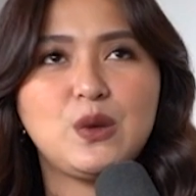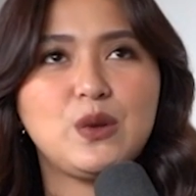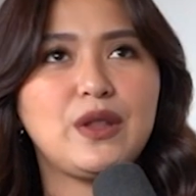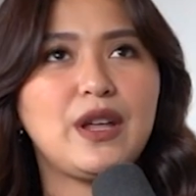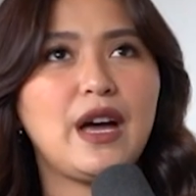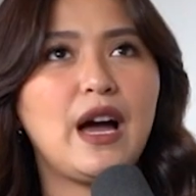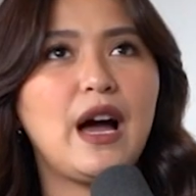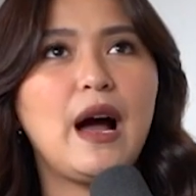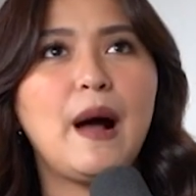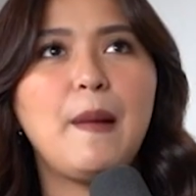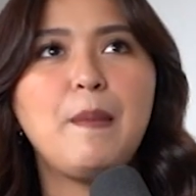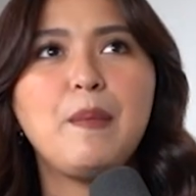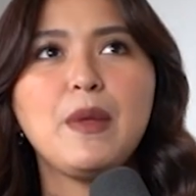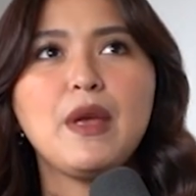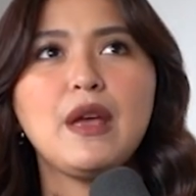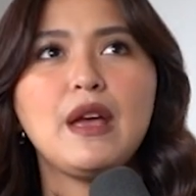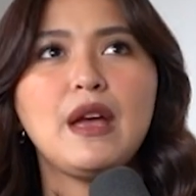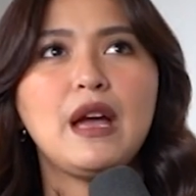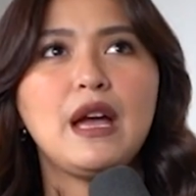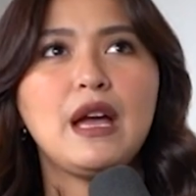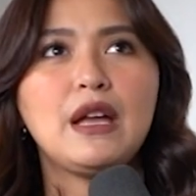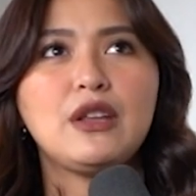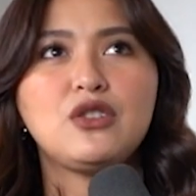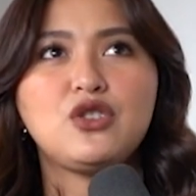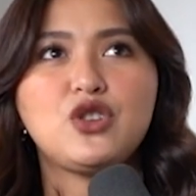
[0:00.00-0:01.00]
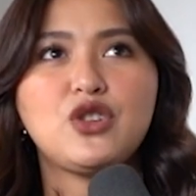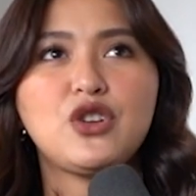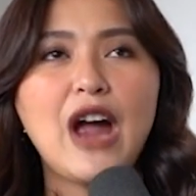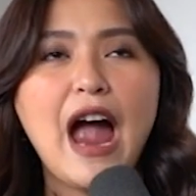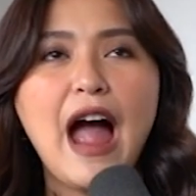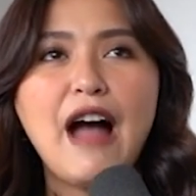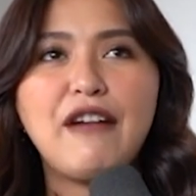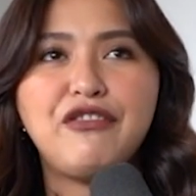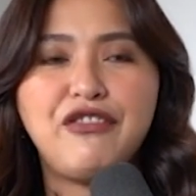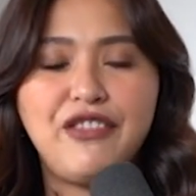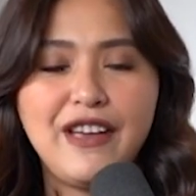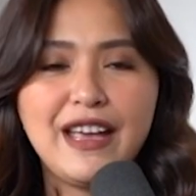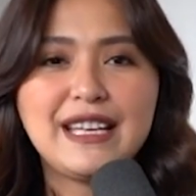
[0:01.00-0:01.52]
to the
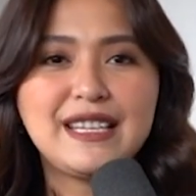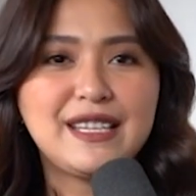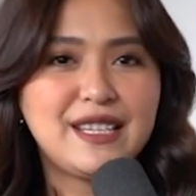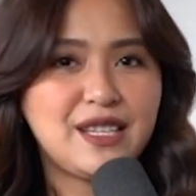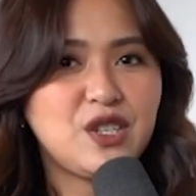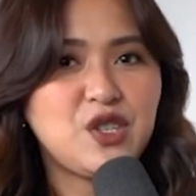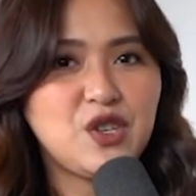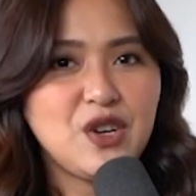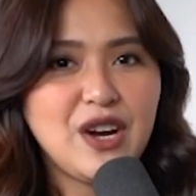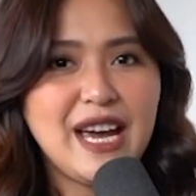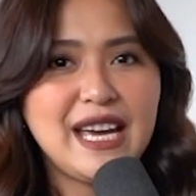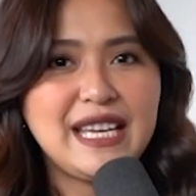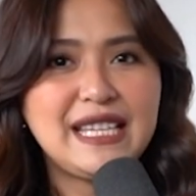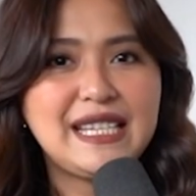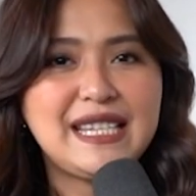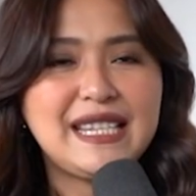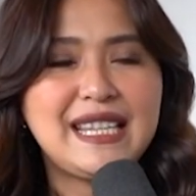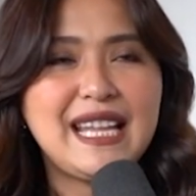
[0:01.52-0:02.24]
traffic stress,